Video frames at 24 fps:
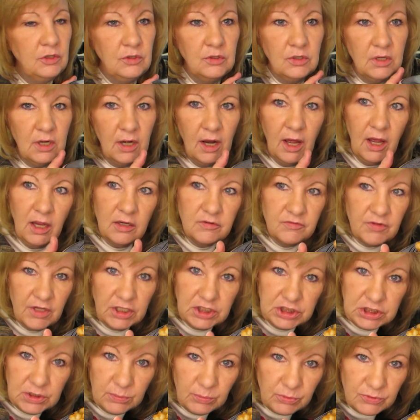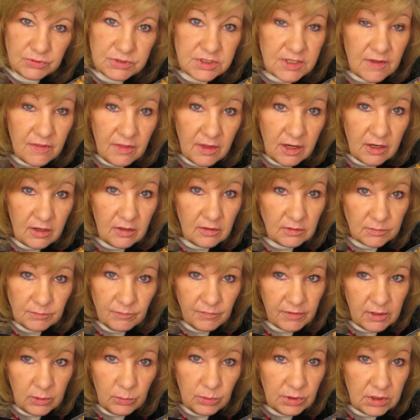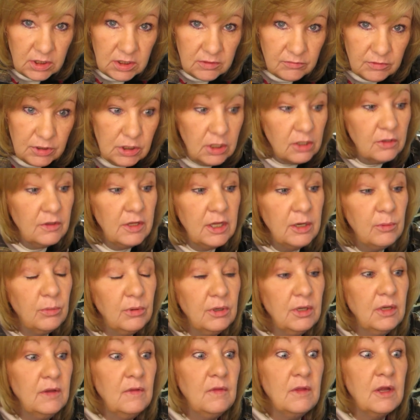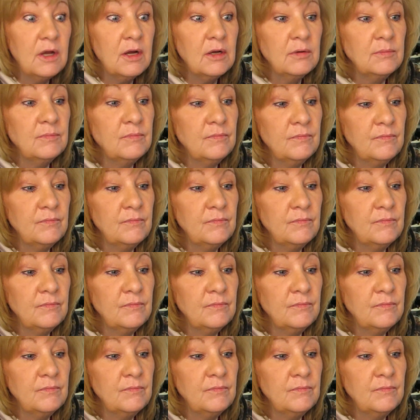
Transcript: You could hide vegetables in there. They wouldn't even know they were in there.